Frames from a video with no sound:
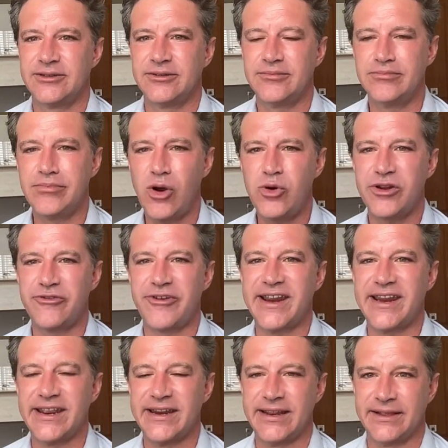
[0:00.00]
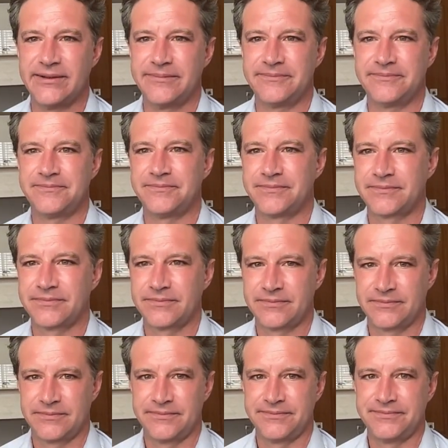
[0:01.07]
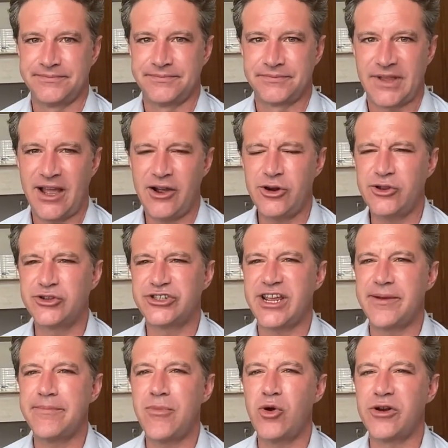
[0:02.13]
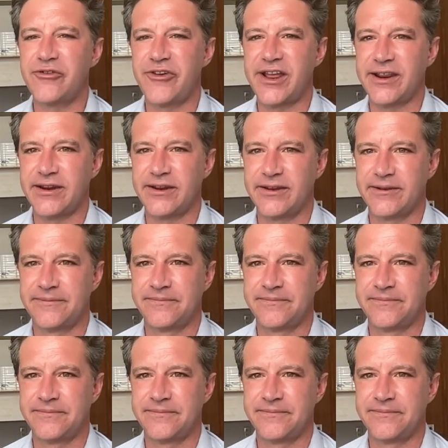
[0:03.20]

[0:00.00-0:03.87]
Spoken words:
Motivated. How do you stay motivated?